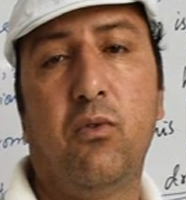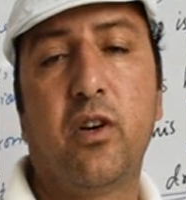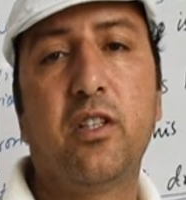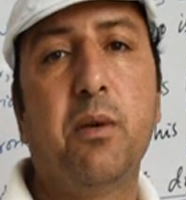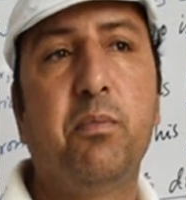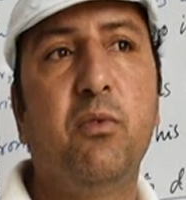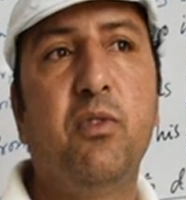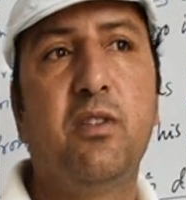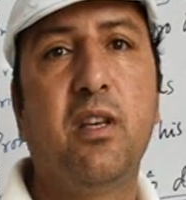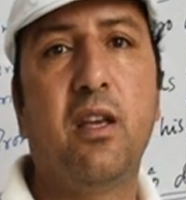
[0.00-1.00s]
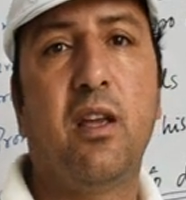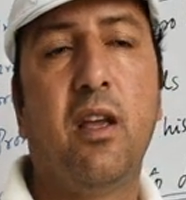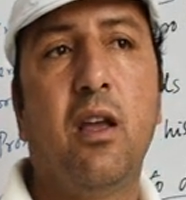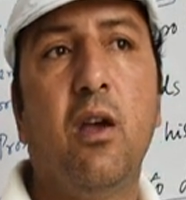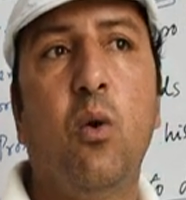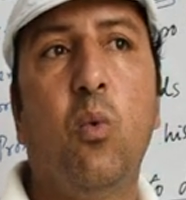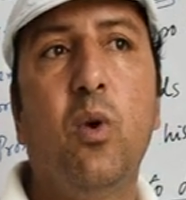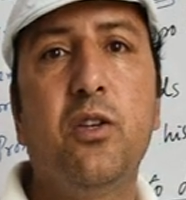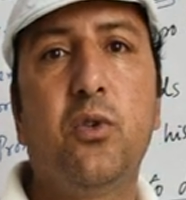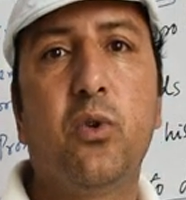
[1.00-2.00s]
For example, we say
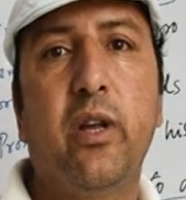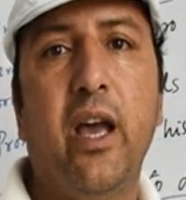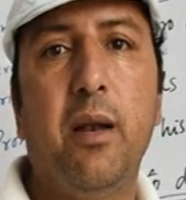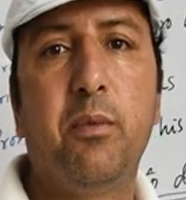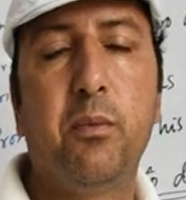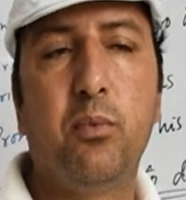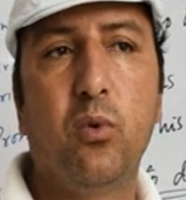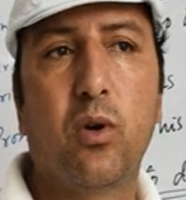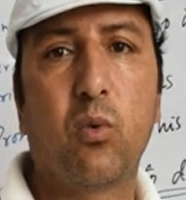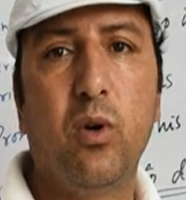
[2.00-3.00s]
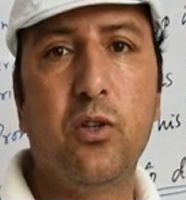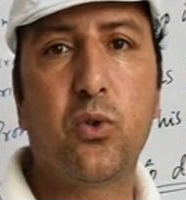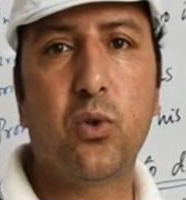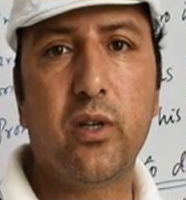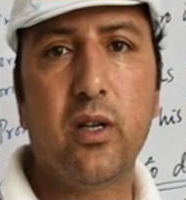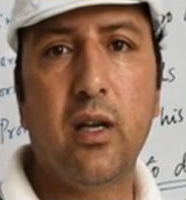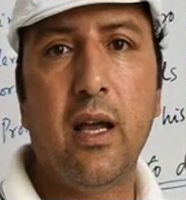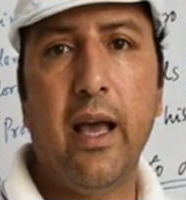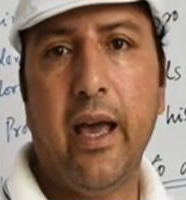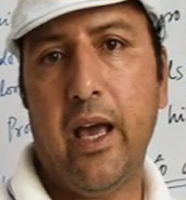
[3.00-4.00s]
one should help the poor. One should
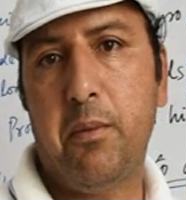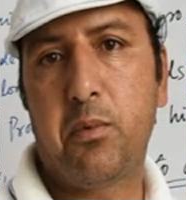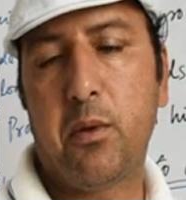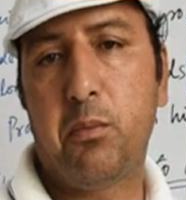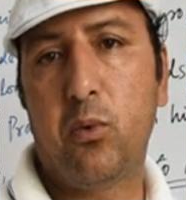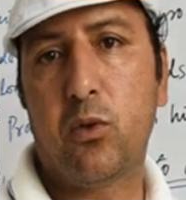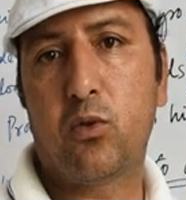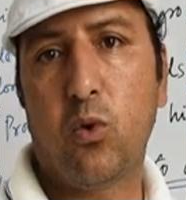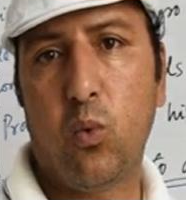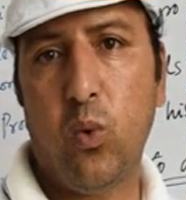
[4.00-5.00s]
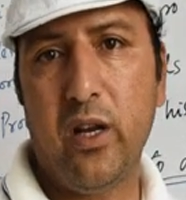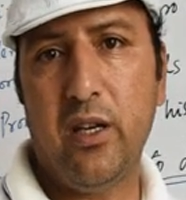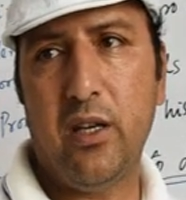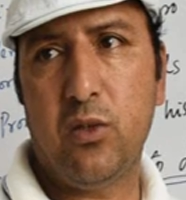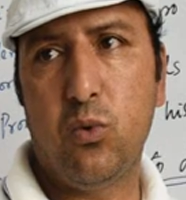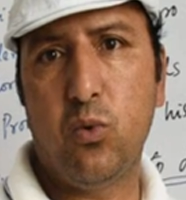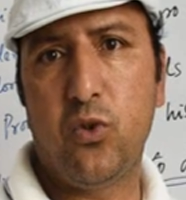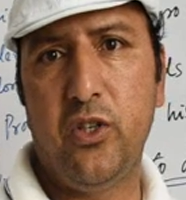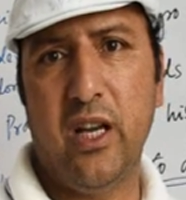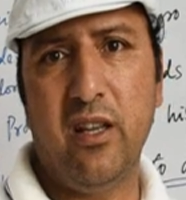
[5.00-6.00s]
help the poor. So 1 is
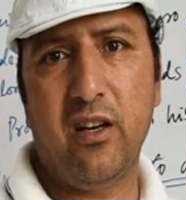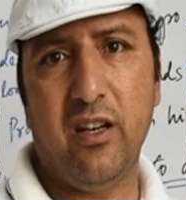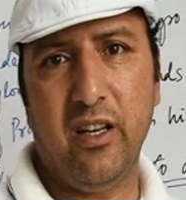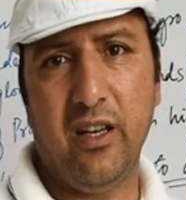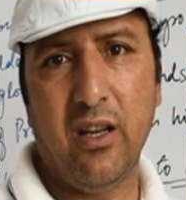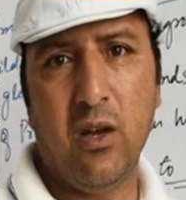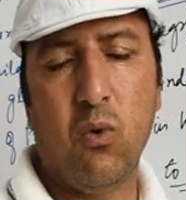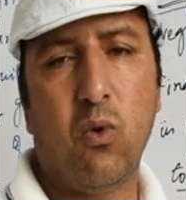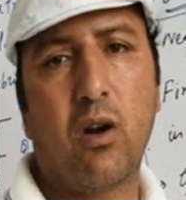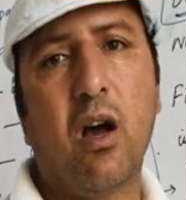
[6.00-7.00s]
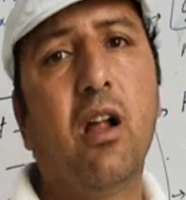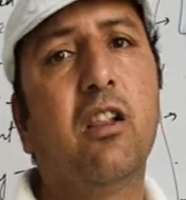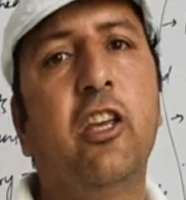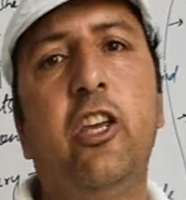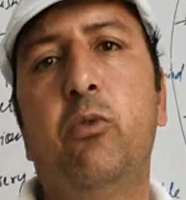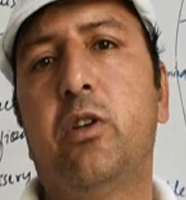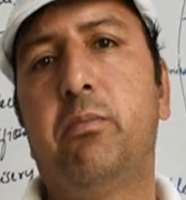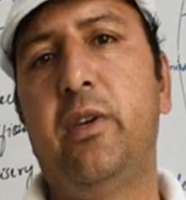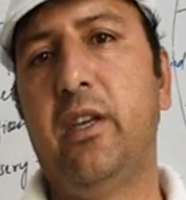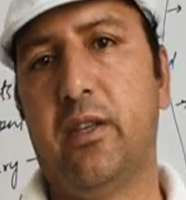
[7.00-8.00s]
used generally for all the
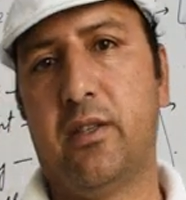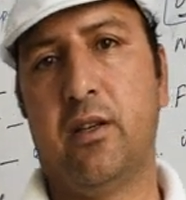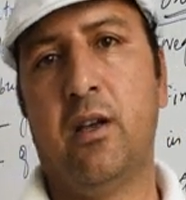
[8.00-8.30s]
human beings,